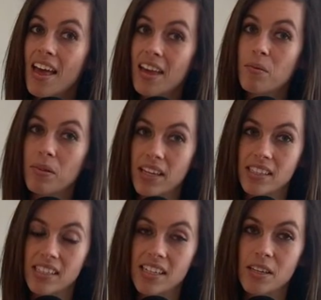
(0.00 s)
in
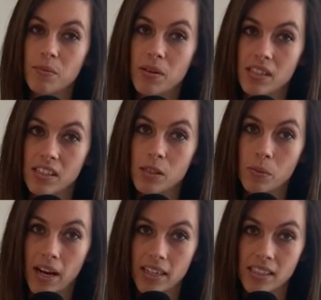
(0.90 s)
place to keep business
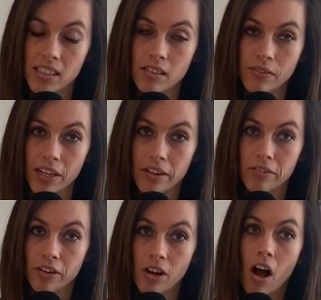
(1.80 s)
practices fair
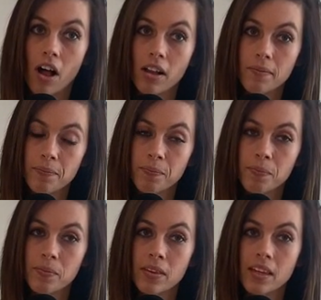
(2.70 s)
for all
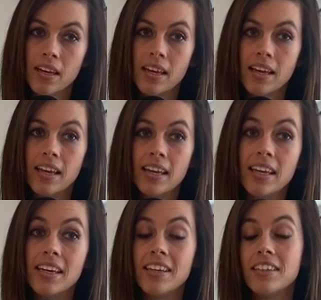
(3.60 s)

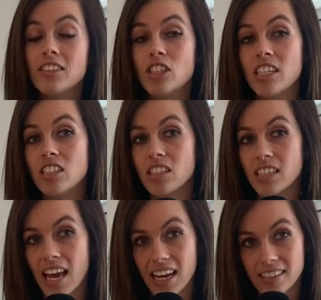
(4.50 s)
he changed the
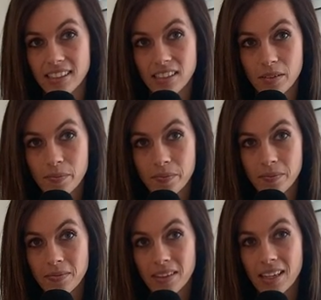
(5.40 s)
tax system.
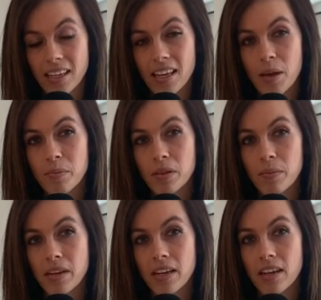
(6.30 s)
He
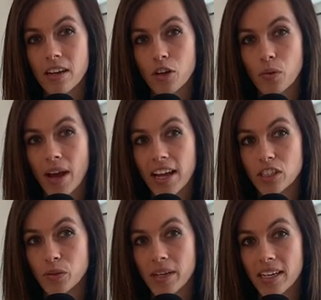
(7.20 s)
implemented a
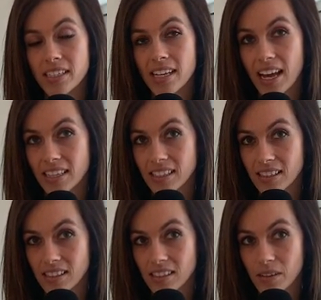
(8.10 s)
graduated tax
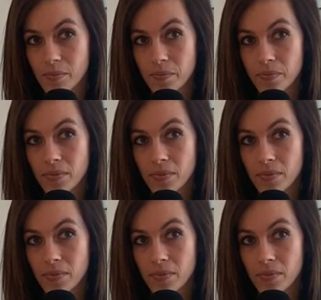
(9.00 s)
system.